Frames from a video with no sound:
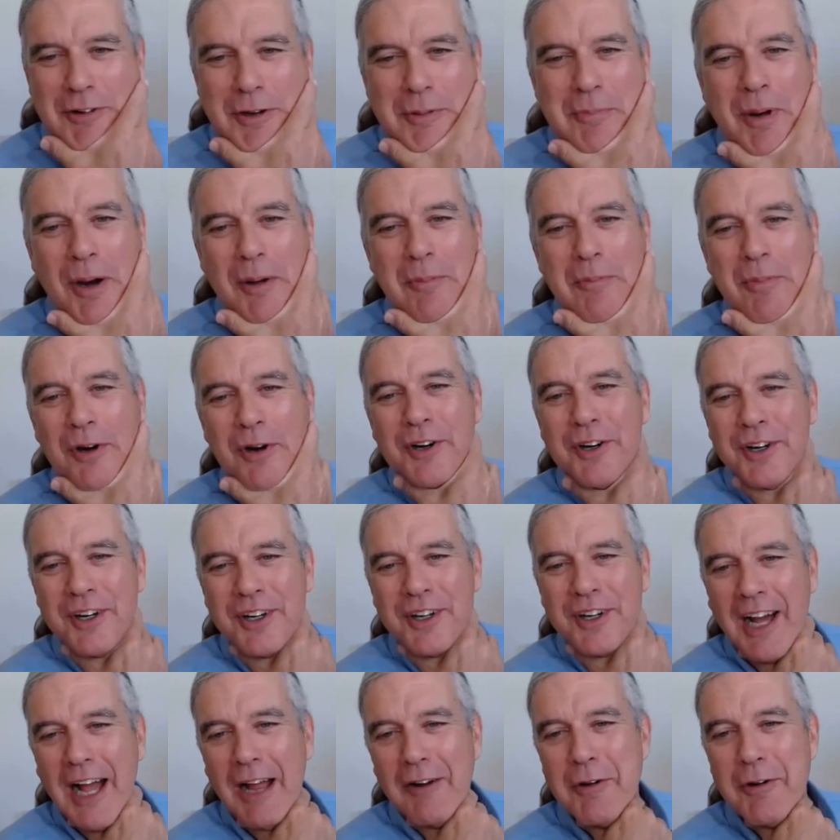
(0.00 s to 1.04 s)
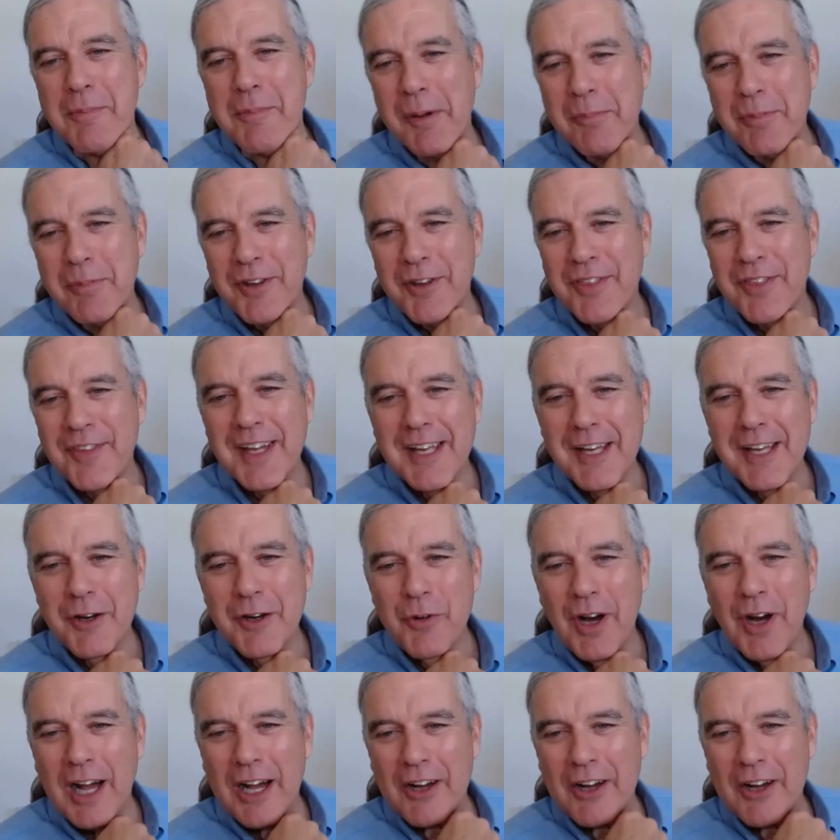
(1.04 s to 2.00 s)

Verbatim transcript: remember, I remember thinking, well,